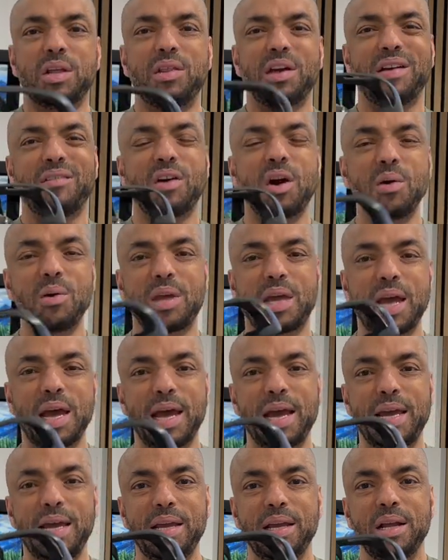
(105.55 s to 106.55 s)
They're
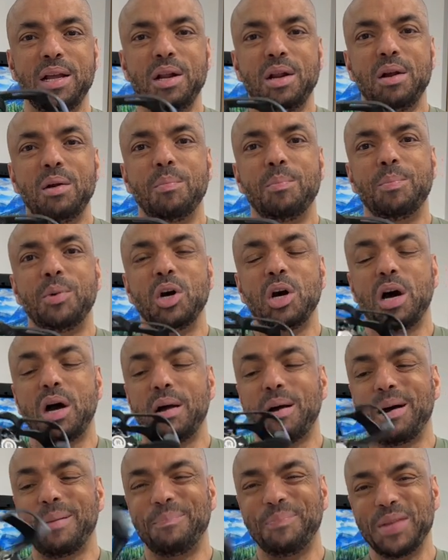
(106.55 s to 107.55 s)
okay,
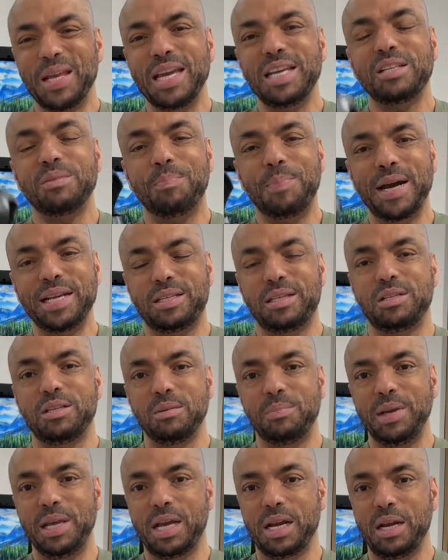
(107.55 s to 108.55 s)
but it's better to
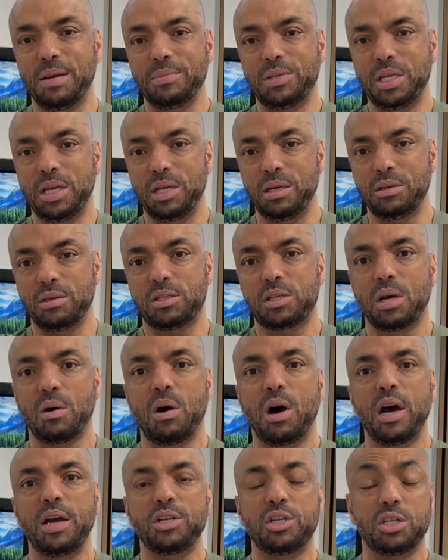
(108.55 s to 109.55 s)
be clipped in. So
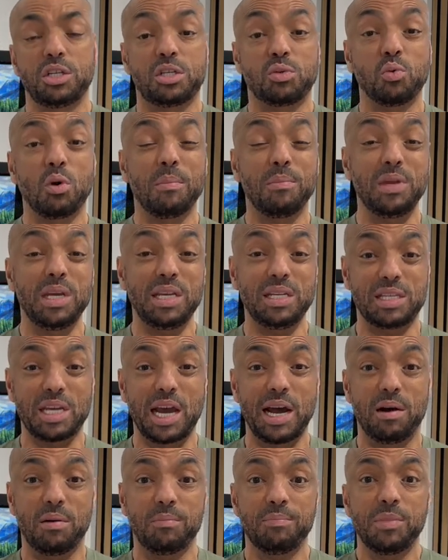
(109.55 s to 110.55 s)
I just swapped these
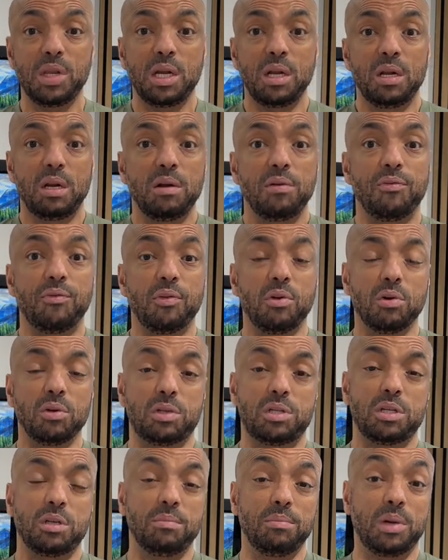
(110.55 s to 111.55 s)
out for
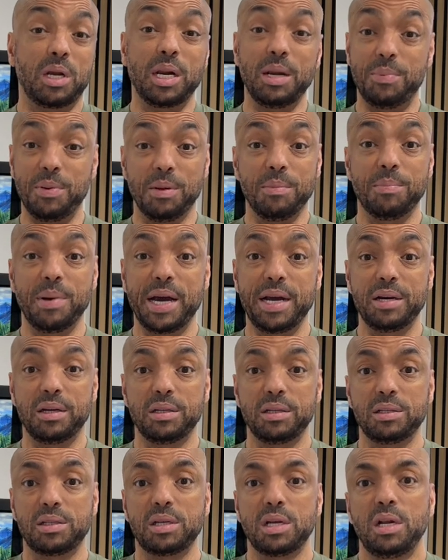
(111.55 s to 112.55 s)
some clipping
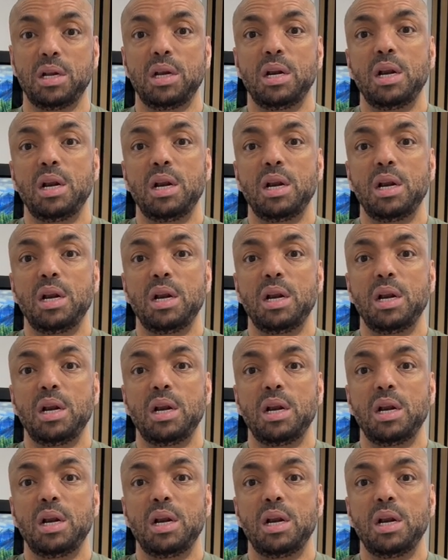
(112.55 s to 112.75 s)
pedals.